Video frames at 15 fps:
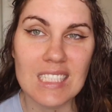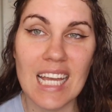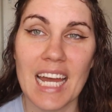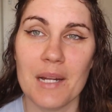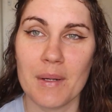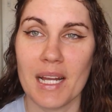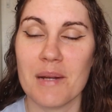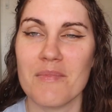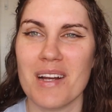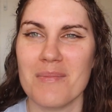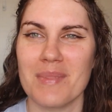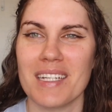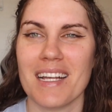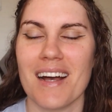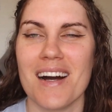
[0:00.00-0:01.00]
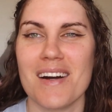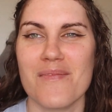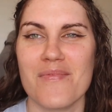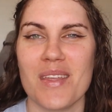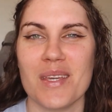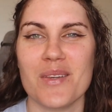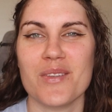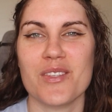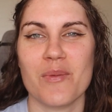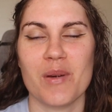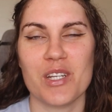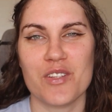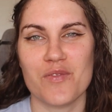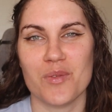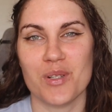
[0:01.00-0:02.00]
Anyway, I'm rambling. Thank you so
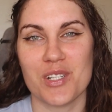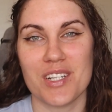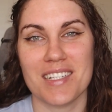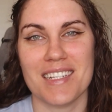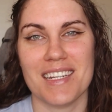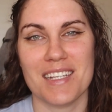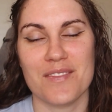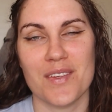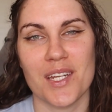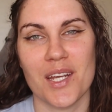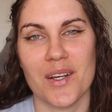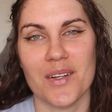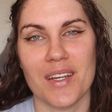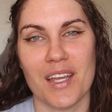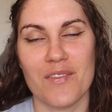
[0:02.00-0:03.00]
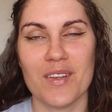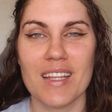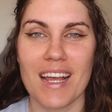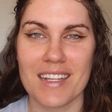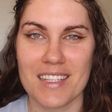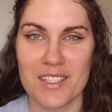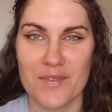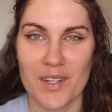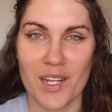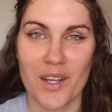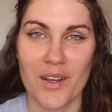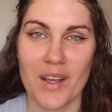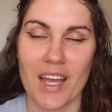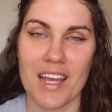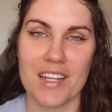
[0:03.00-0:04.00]
much for watching today's video. If you like this video
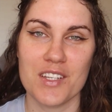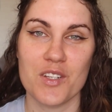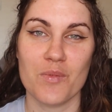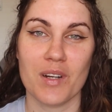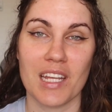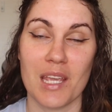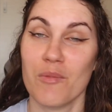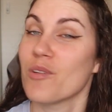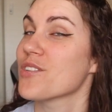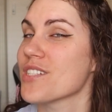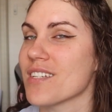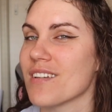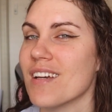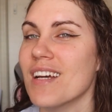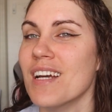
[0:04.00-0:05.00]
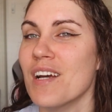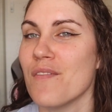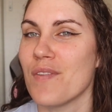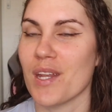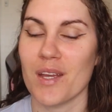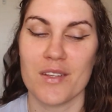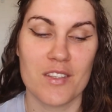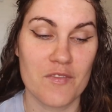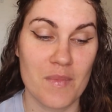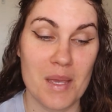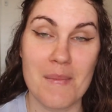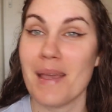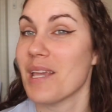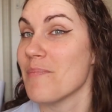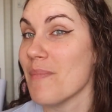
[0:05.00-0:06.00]
and you want to keep watching videos of me
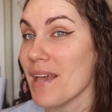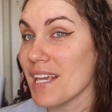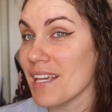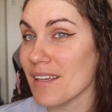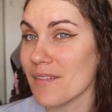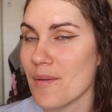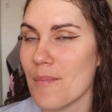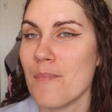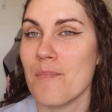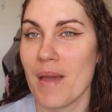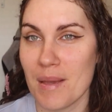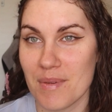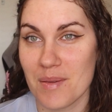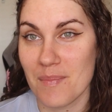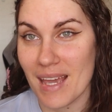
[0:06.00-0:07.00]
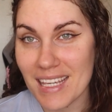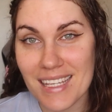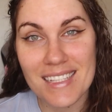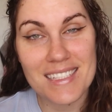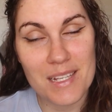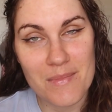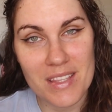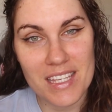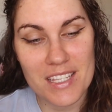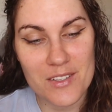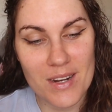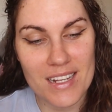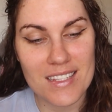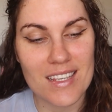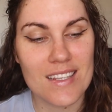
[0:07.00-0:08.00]
maybe making some of these
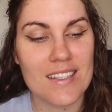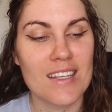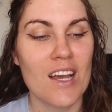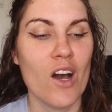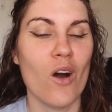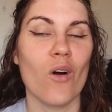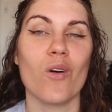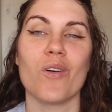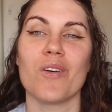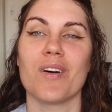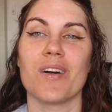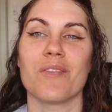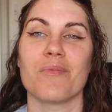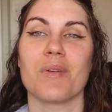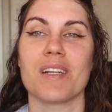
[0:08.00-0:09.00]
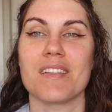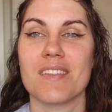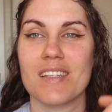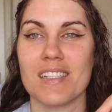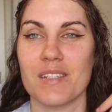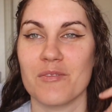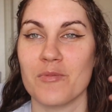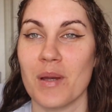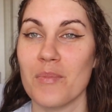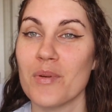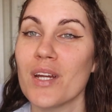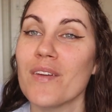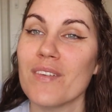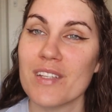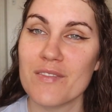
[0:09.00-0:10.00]
dresses, or want to see some of my
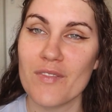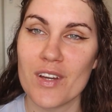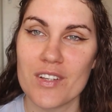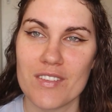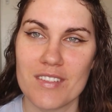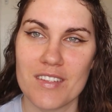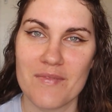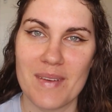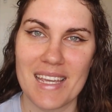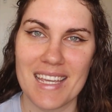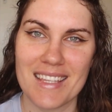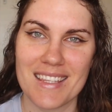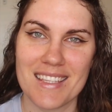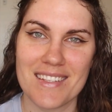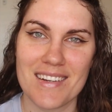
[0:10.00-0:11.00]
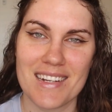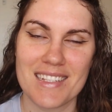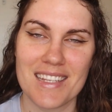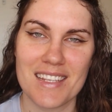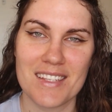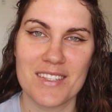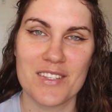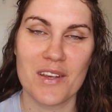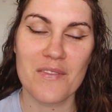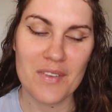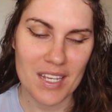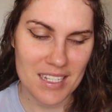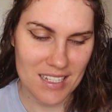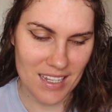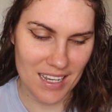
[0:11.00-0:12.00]
previous versions of making these dresses, don't
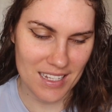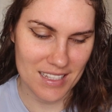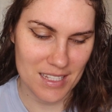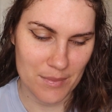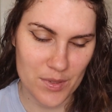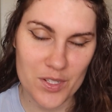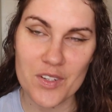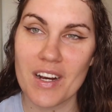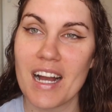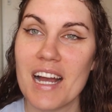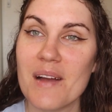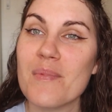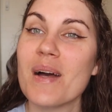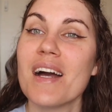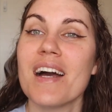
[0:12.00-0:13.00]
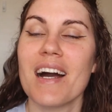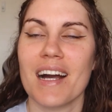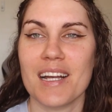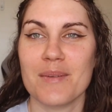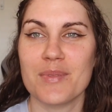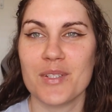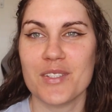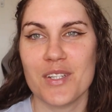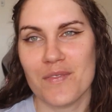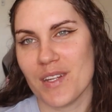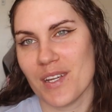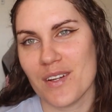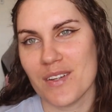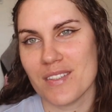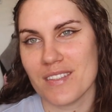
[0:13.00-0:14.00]
forget to like and subscribe. I upload new
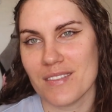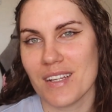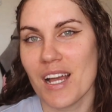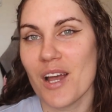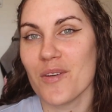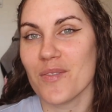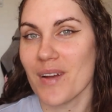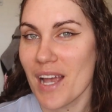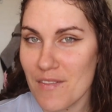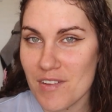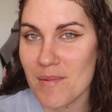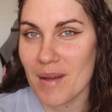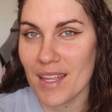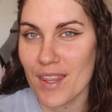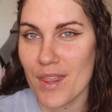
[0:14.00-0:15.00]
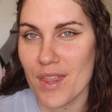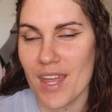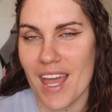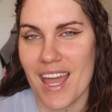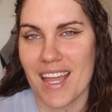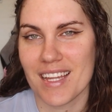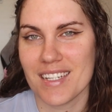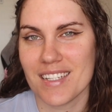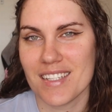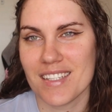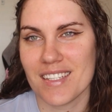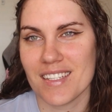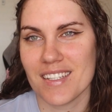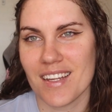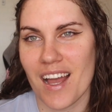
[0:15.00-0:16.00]
videos every month, and
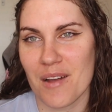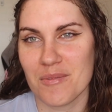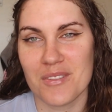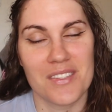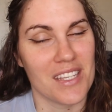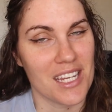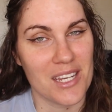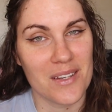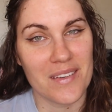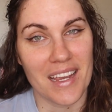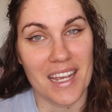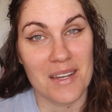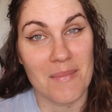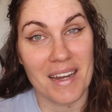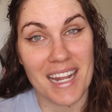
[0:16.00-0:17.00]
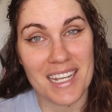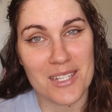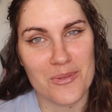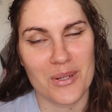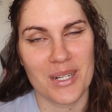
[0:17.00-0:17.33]
I will see you in my next